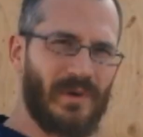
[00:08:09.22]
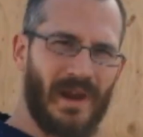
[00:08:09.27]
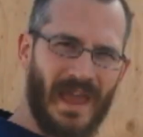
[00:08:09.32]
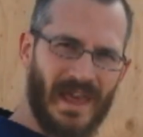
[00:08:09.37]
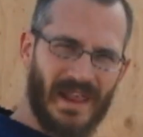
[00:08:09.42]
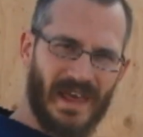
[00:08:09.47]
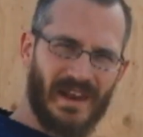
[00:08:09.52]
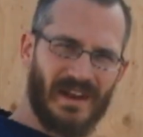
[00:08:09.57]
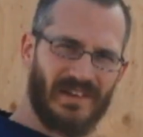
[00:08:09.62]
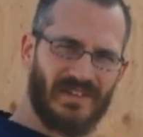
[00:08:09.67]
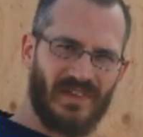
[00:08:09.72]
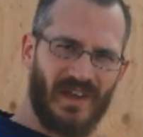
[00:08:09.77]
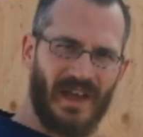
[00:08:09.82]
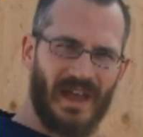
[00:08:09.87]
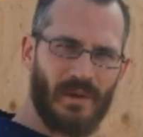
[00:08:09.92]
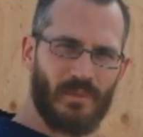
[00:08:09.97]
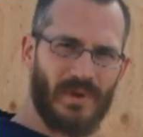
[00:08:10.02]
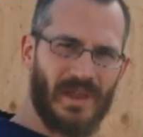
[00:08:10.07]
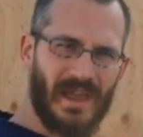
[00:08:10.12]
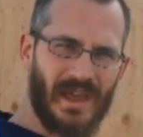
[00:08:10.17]
ran out of
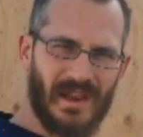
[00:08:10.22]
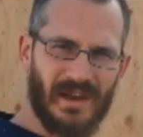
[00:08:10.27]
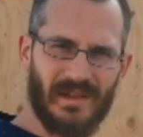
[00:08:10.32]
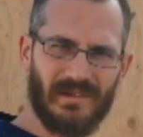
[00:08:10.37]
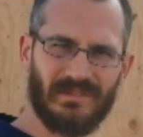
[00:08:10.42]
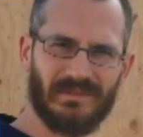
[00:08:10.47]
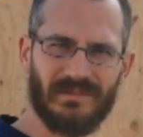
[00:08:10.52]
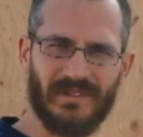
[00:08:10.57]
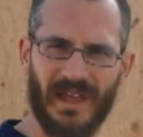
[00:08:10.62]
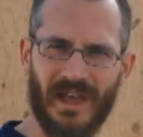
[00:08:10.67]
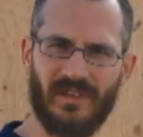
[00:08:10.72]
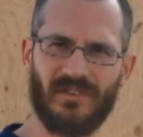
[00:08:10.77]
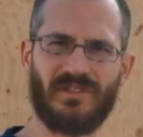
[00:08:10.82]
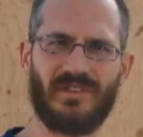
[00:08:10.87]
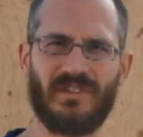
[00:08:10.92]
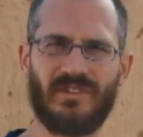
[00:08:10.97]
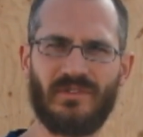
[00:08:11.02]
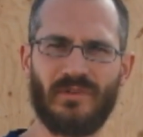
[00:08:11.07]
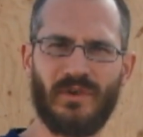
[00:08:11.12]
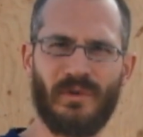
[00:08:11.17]
time. We had a
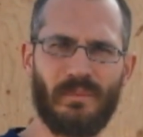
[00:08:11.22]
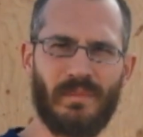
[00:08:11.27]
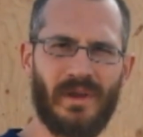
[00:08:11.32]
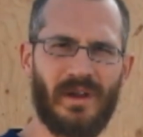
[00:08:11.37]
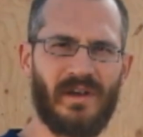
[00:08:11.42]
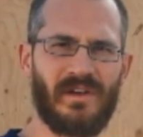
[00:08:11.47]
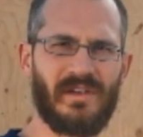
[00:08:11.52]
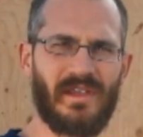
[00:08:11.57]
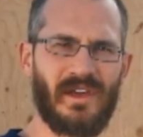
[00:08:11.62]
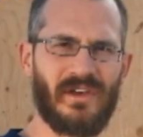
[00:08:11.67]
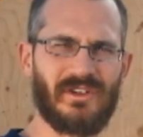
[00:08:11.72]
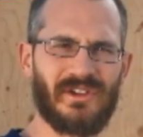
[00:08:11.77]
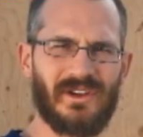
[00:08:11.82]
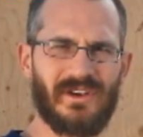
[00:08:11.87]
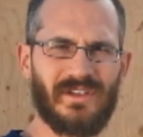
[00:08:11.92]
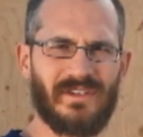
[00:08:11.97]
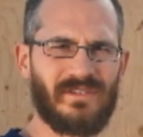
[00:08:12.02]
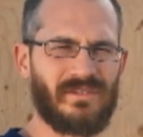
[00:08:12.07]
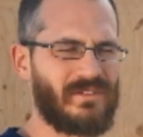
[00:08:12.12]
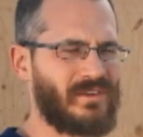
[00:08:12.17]
nasty storm bearing down
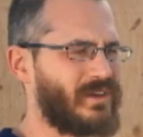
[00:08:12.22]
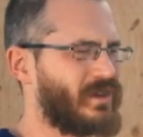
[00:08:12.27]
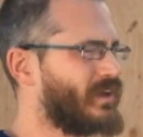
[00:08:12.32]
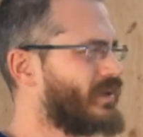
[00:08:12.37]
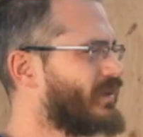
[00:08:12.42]
on us,